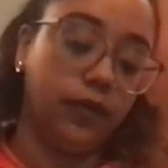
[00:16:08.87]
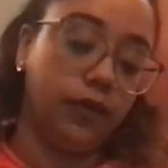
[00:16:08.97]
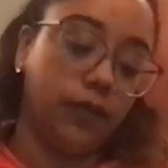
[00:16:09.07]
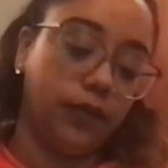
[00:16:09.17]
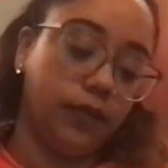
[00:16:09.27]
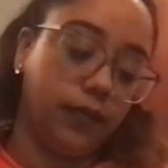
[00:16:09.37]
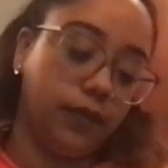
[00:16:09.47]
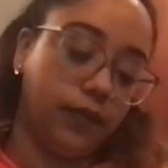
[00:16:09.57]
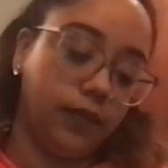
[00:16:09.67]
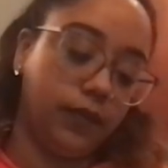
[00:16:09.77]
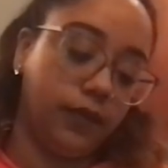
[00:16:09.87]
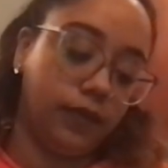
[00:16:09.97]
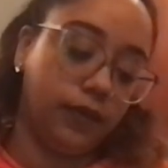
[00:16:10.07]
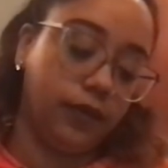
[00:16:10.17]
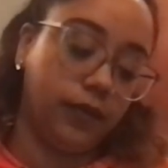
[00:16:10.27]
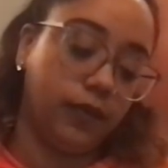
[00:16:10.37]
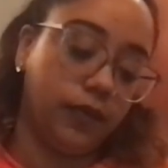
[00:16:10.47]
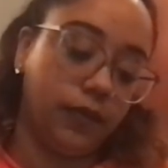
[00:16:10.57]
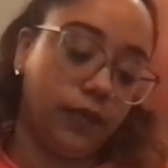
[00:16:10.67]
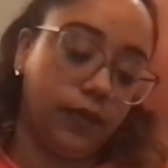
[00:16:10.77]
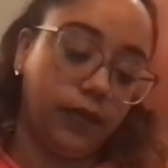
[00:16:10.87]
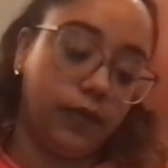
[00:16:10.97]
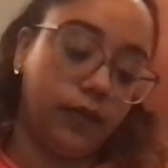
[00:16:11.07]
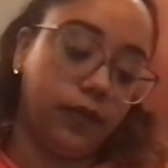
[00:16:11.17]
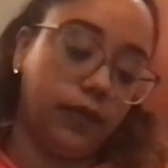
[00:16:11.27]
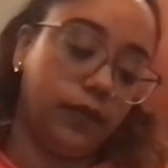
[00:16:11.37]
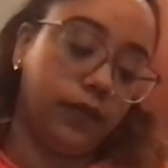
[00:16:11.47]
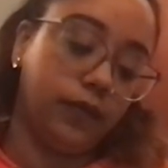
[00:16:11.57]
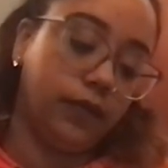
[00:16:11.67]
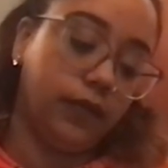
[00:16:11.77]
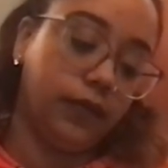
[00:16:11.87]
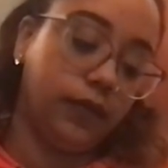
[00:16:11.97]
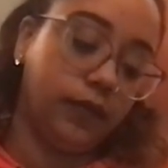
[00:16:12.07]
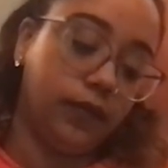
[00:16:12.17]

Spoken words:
(silence)